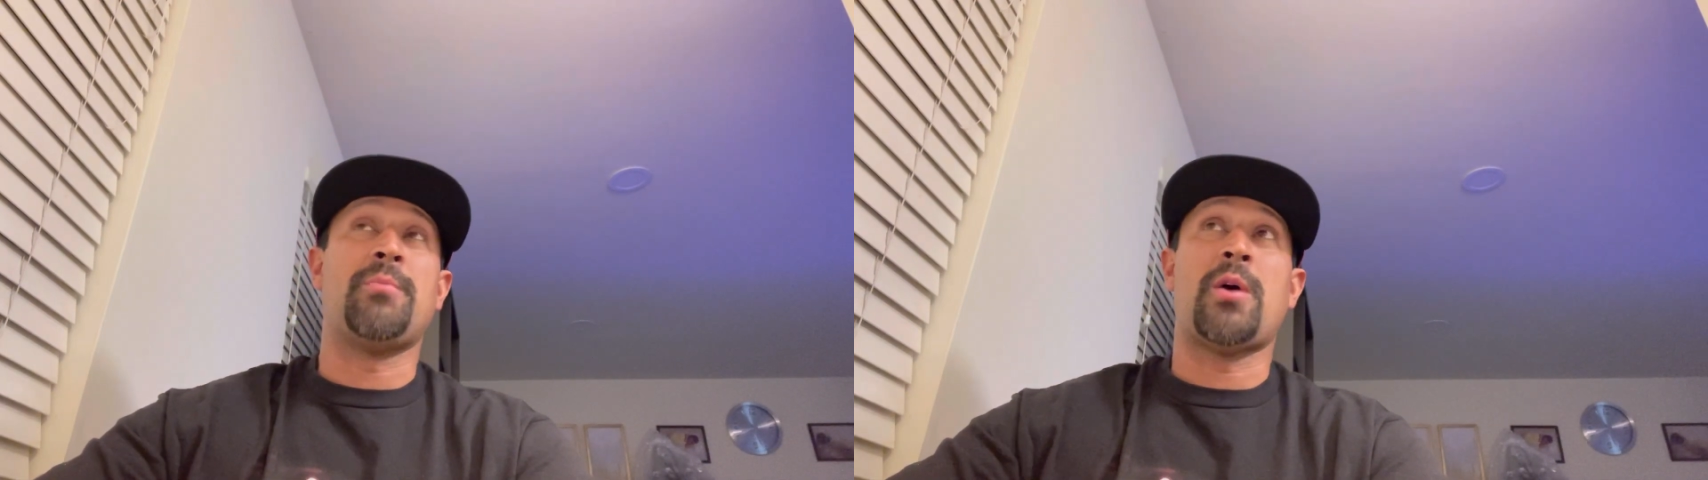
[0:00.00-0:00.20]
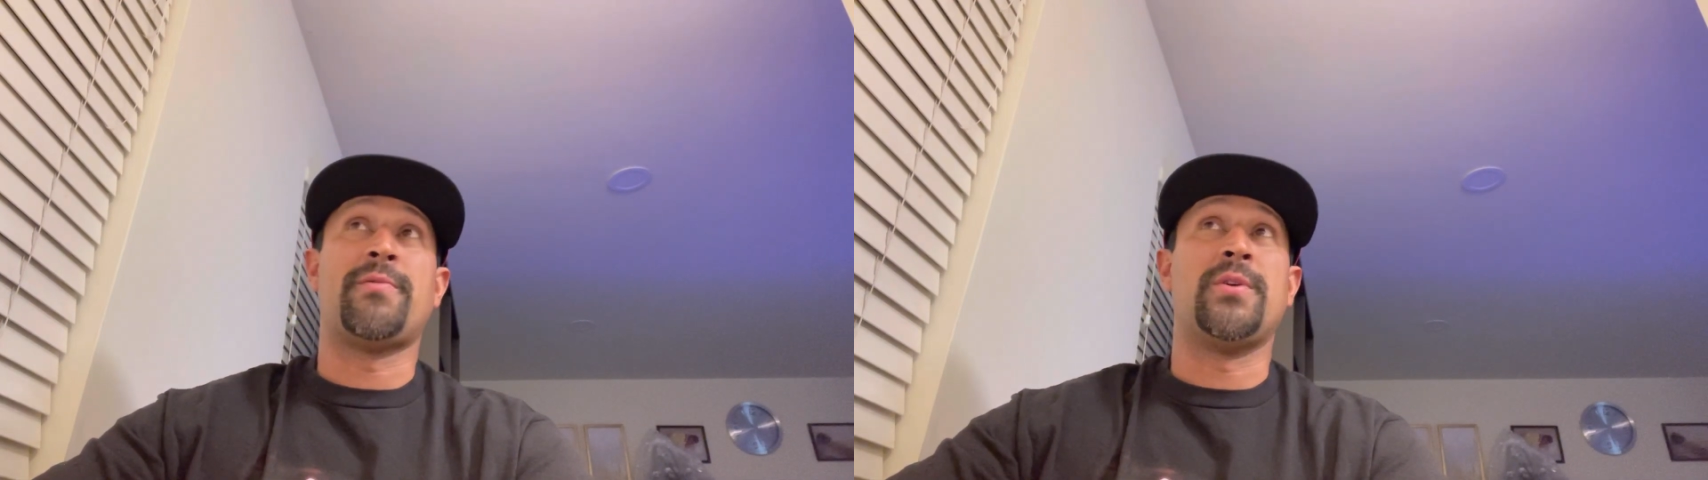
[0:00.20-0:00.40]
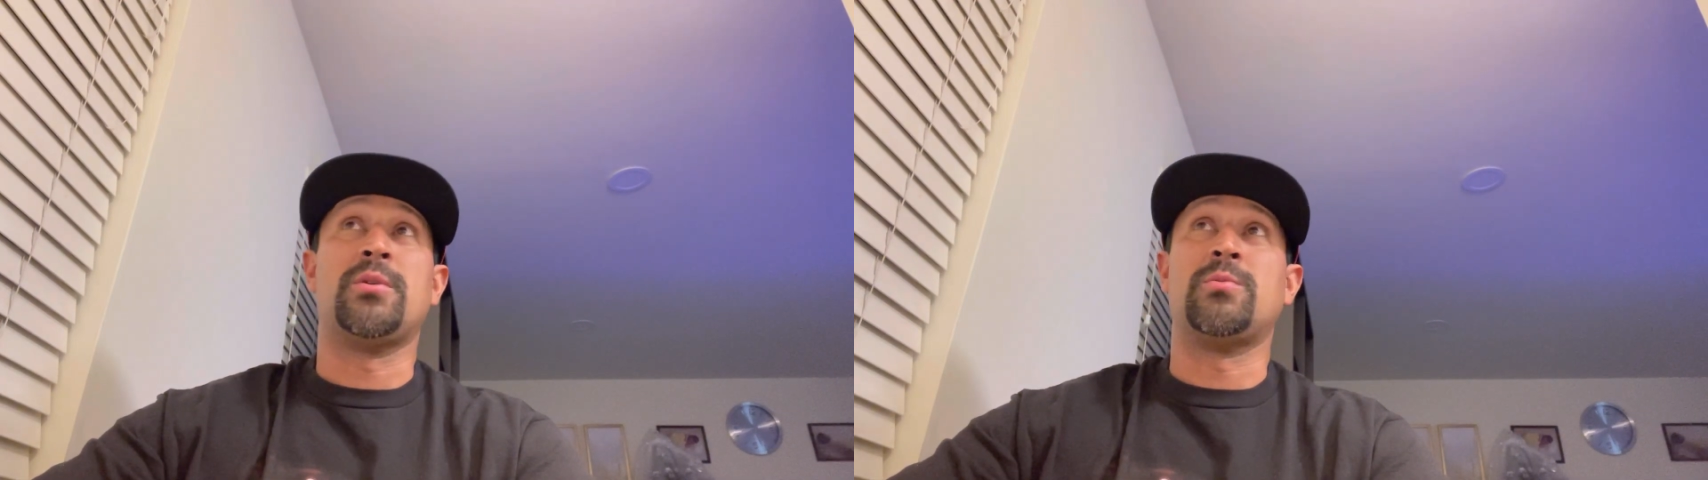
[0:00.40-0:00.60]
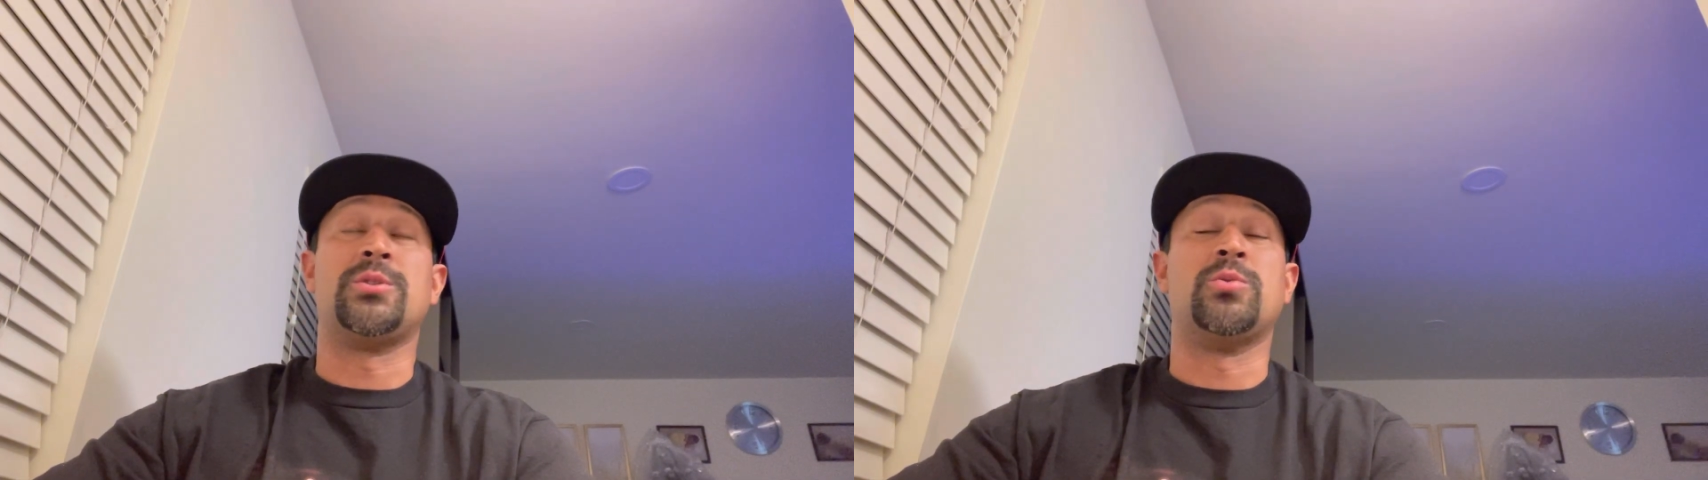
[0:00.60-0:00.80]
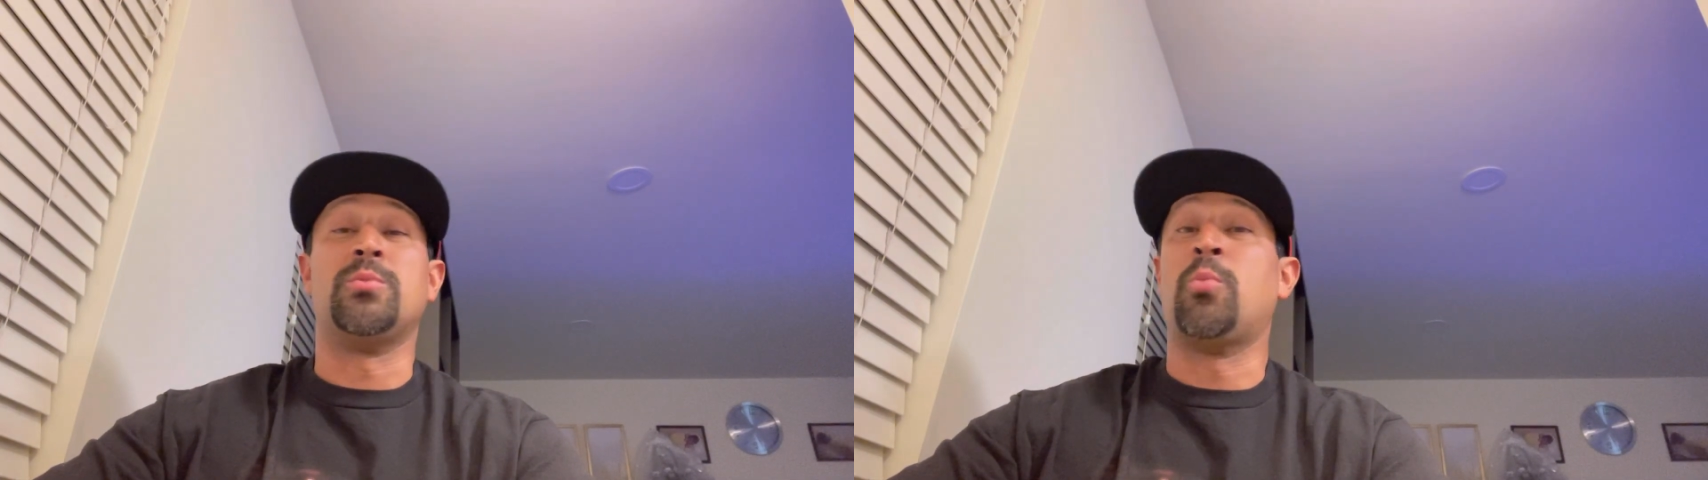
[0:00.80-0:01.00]
I felt it was
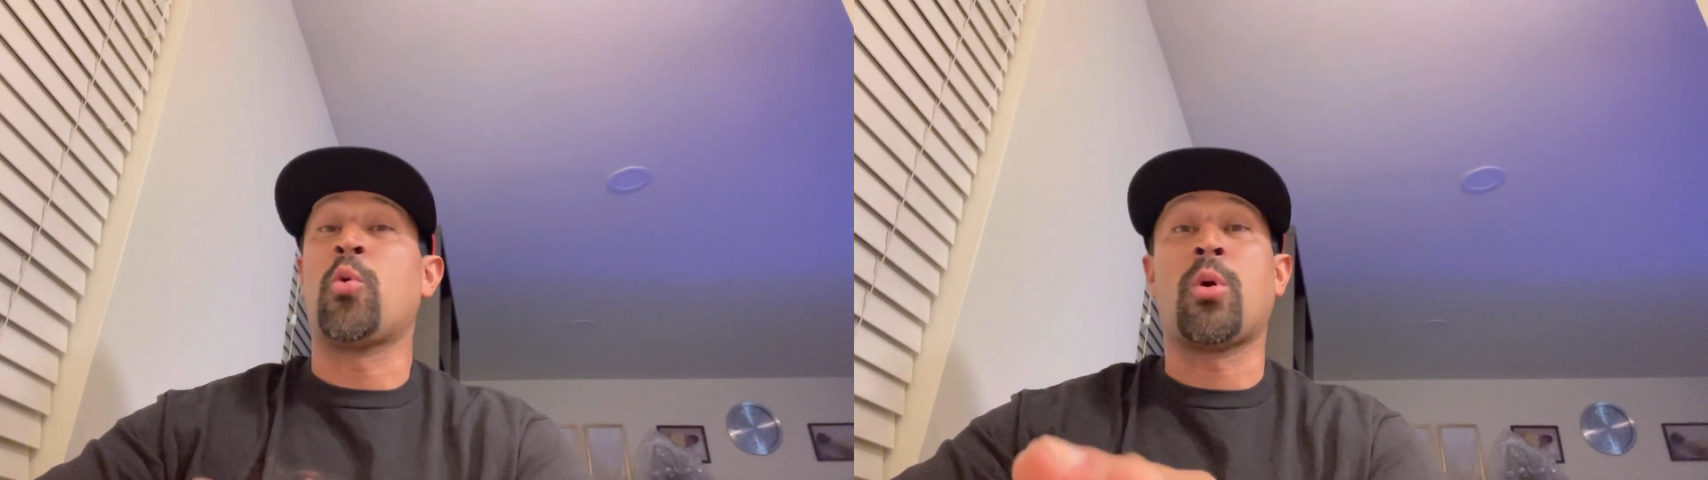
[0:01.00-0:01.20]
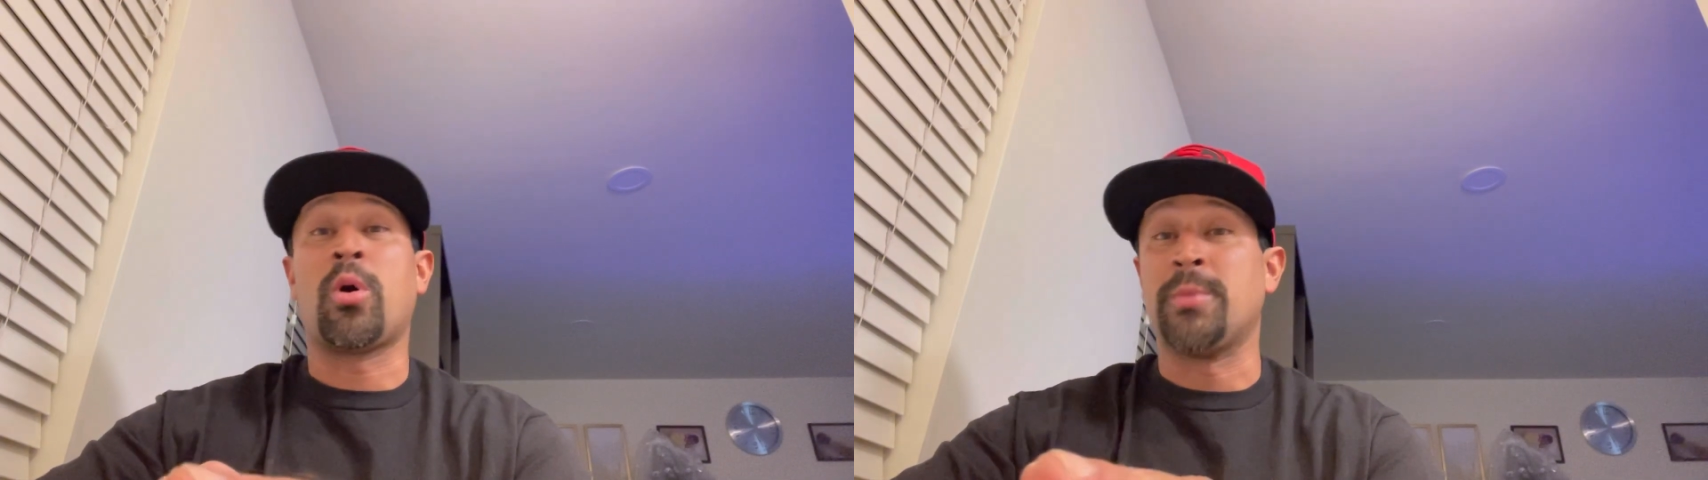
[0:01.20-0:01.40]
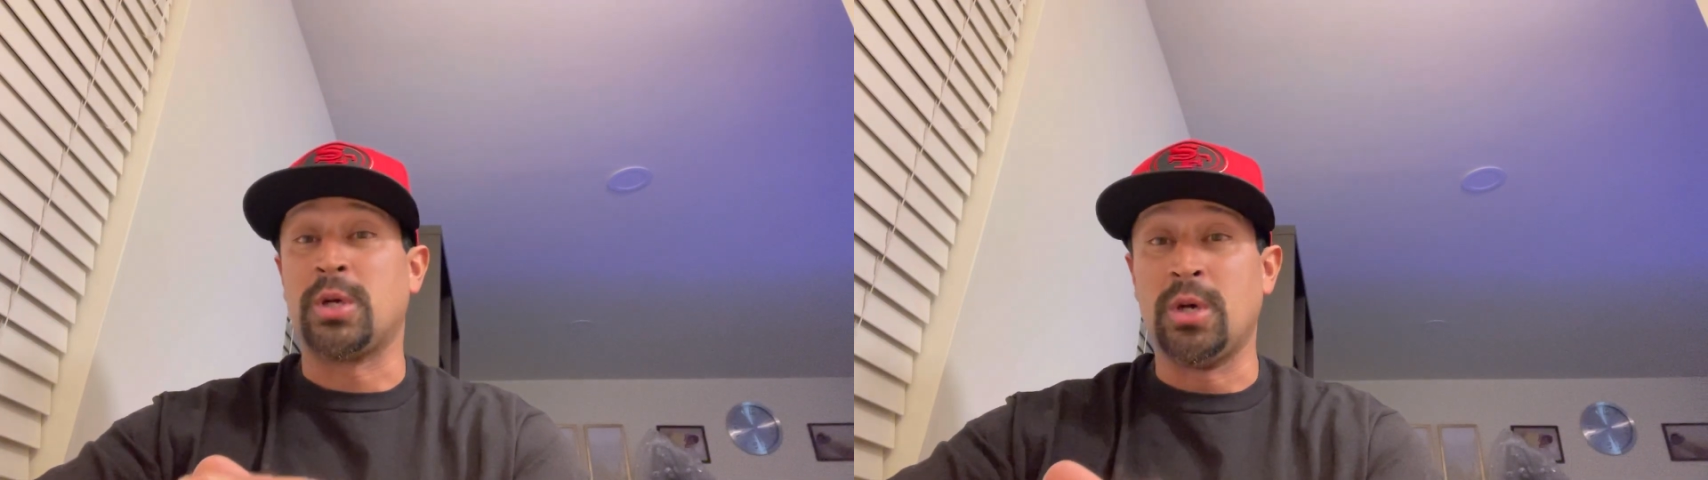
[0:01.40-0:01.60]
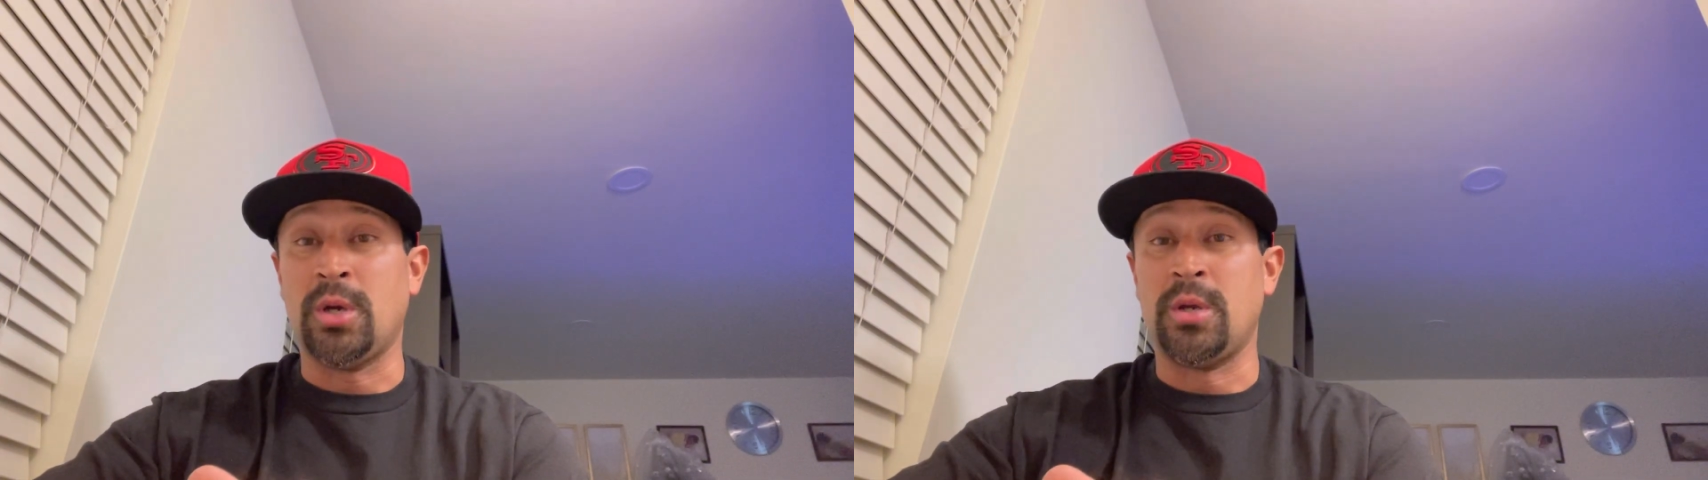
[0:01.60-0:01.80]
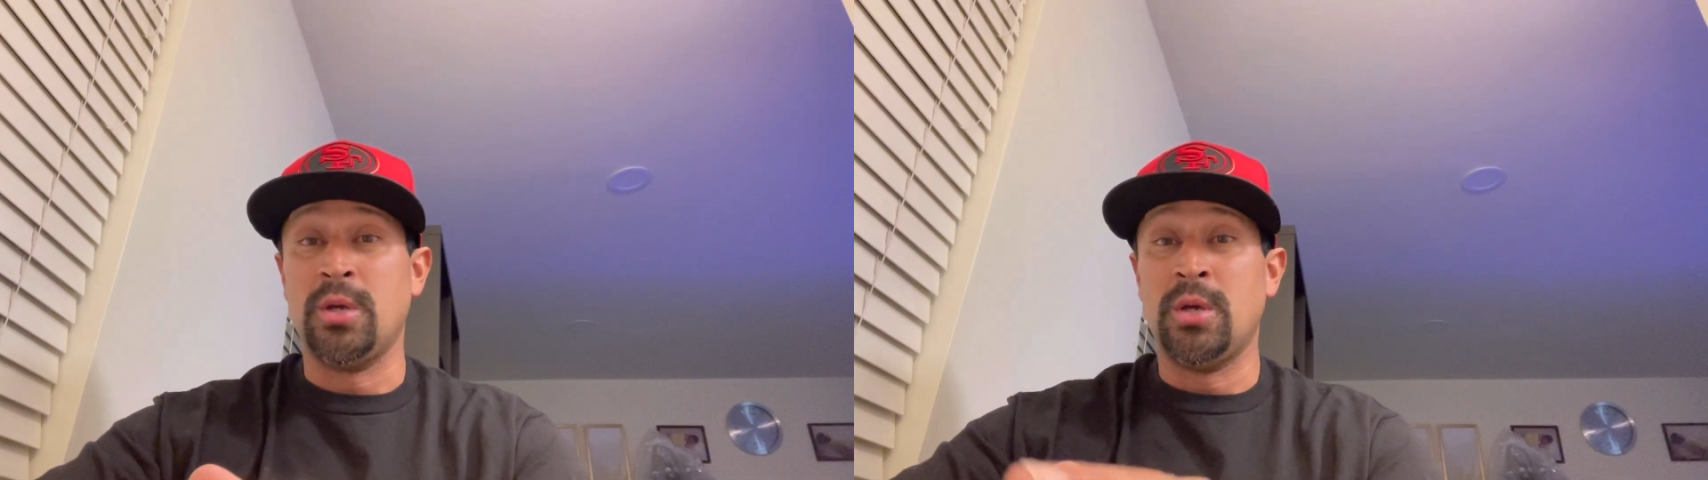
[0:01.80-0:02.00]
doing more harm than good.